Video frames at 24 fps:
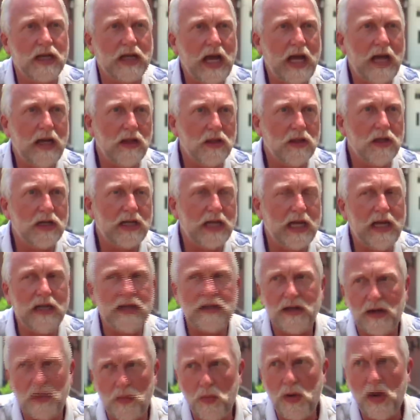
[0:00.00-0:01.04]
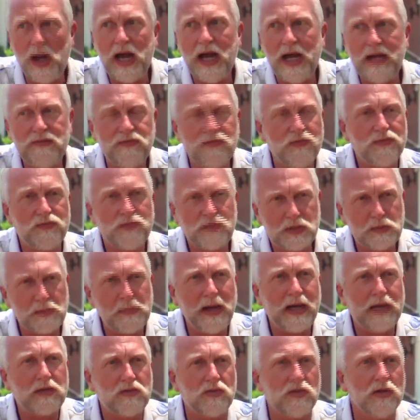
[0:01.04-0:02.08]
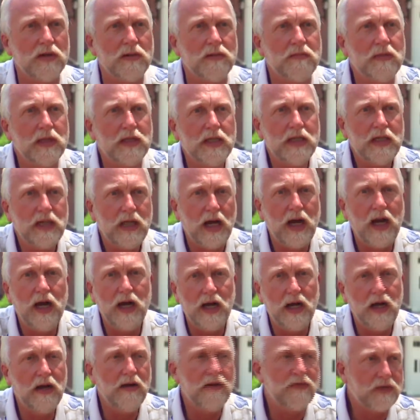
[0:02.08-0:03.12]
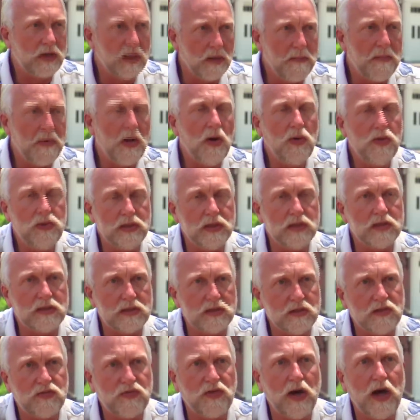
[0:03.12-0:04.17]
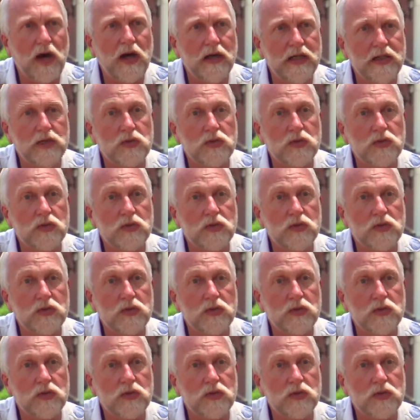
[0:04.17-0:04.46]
kind of look at a wide spectrum of components as far